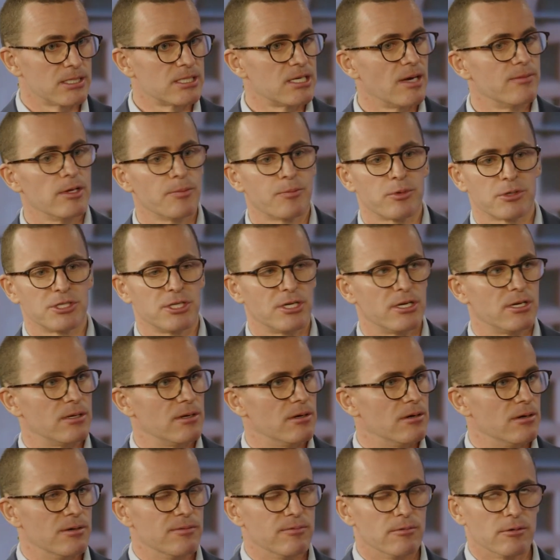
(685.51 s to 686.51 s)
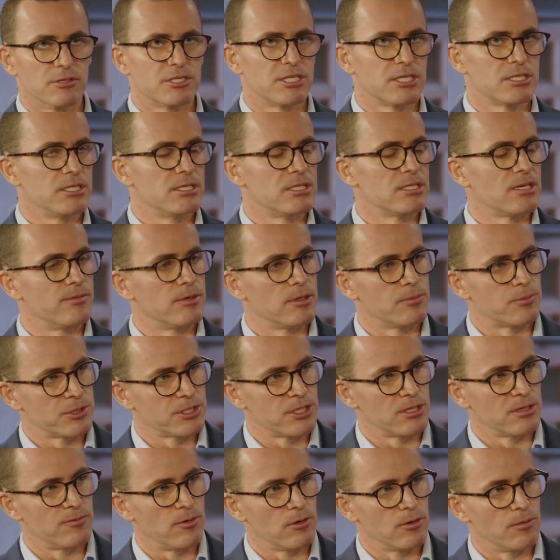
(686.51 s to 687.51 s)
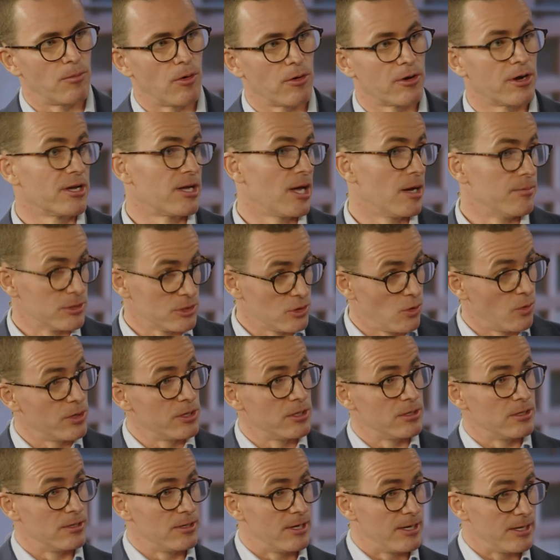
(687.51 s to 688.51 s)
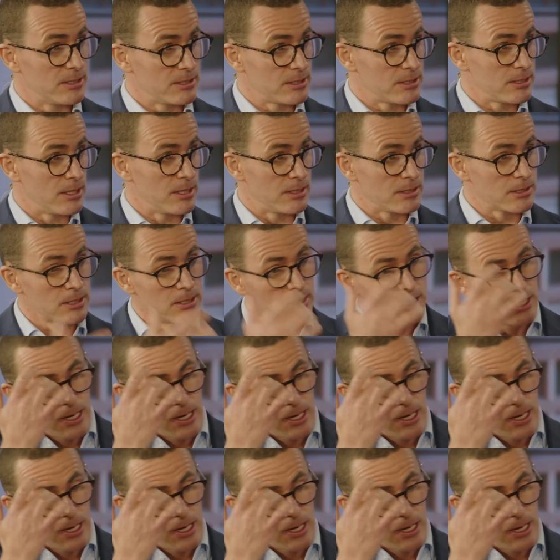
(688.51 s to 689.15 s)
70% of or 60-70% of all the market cap is going to the United States,